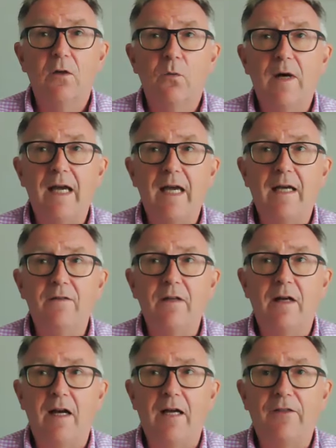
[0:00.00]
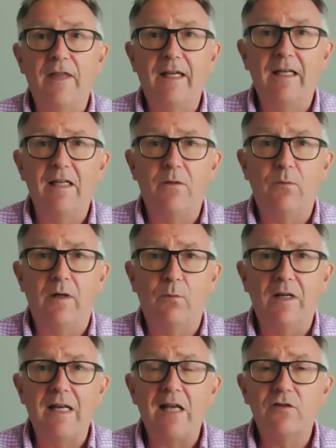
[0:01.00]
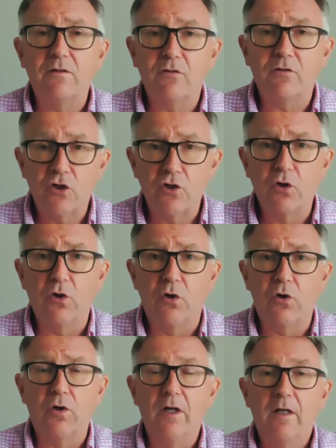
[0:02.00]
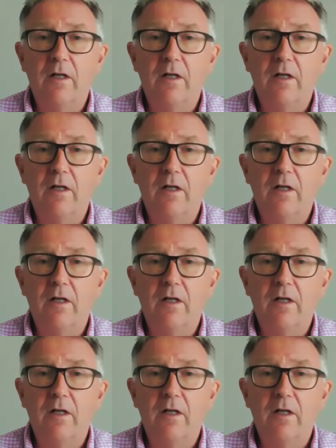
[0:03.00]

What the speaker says: where I think we're less sure